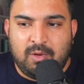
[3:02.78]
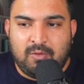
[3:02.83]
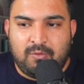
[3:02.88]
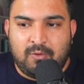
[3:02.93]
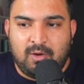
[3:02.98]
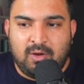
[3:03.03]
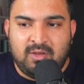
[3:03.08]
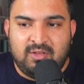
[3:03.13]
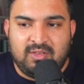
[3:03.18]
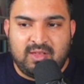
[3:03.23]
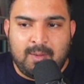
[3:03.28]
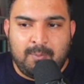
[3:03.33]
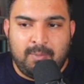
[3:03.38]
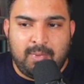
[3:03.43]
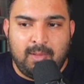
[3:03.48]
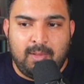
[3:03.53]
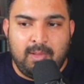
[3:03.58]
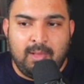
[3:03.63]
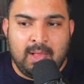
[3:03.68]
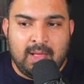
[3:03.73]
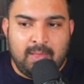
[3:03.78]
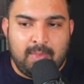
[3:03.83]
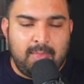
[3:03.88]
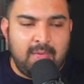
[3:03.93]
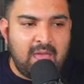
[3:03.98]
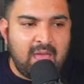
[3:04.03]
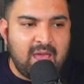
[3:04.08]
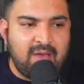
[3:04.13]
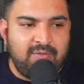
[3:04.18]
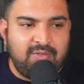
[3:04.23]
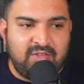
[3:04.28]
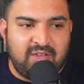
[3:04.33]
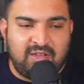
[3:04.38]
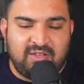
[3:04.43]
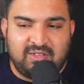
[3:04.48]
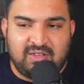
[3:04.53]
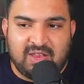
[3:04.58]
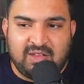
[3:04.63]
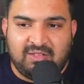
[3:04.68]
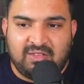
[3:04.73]
for example, they have
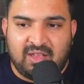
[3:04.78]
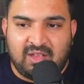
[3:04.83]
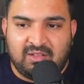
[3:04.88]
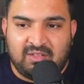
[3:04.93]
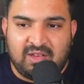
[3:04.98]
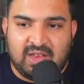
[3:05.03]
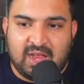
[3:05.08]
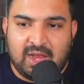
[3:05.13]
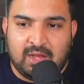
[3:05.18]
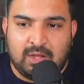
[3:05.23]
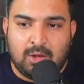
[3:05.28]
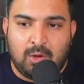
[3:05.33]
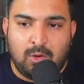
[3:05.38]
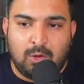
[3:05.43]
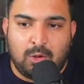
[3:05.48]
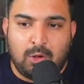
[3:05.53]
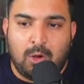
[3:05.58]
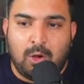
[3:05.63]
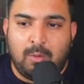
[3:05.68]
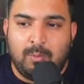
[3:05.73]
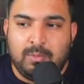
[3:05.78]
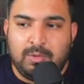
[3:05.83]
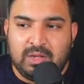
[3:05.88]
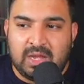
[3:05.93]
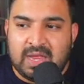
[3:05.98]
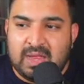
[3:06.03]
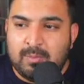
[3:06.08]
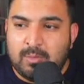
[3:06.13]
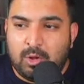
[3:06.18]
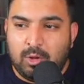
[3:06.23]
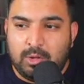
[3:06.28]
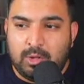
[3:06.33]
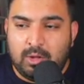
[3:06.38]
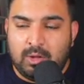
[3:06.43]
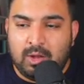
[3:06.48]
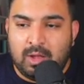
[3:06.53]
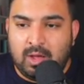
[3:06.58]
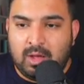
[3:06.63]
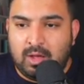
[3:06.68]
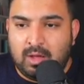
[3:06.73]
1668.com,
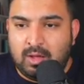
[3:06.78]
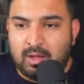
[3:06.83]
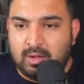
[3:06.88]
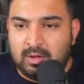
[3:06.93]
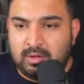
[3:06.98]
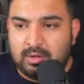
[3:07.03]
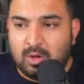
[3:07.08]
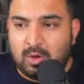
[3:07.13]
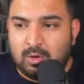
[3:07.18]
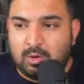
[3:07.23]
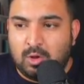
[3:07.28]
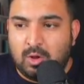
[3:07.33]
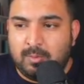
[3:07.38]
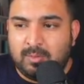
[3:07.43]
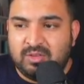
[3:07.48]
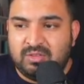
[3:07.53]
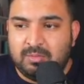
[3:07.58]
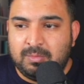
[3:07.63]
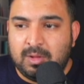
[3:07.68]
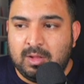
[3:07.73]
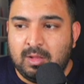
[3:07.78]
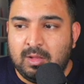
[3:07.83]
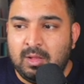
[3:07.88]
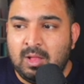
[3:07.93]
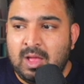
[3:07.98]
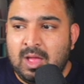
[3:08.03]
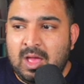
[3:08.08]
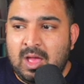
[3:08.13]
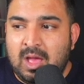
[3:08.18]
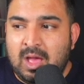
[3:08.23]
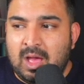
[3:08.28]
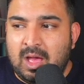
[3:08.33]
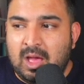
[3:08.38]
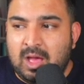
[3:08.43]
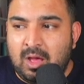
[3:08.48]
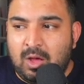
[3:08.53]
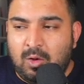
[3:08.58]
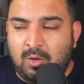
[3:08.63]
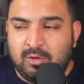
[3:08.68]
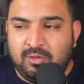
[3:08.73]
Tmall.com as well,
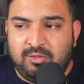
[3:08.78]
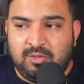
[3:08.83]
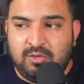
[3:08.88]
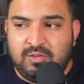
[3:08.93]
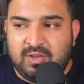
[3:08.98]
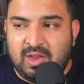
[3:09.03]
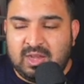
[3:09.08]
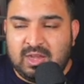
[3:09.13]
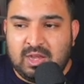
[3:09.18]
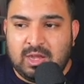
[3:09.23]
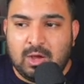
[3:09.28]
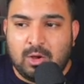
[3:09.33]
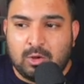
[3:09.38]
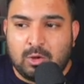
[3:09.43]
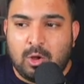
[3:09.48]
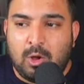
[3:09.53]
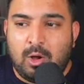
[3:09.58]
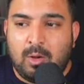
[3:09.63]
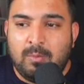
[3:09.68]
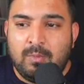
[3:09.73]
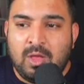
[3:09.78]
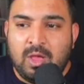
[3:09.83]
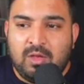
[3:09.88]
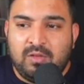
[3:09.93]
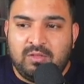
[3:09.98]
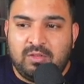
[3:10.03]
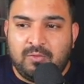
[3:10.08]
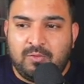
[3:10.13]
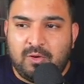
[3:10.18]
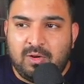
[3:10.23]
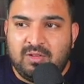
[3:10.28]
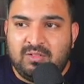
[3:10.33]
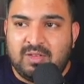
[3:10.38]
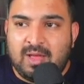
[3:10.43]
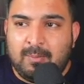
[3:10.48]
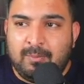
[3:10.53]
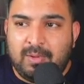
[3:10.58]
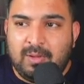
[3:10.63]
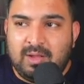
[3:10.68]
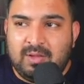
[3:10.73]
also JD.com. So for
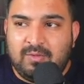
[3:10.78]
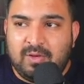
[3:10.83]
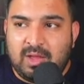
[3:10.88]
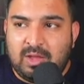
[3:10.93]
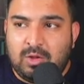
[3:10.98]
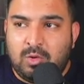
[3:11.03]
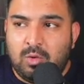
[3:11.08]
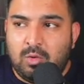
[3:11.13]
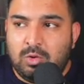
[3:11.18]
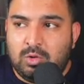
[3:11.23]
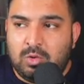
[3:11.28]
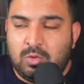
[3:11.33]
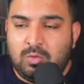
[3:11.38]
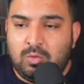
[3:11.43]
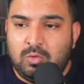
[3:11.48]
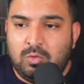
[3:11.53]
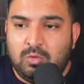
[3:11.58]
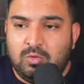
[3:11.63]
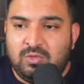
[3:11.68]
example, if I go to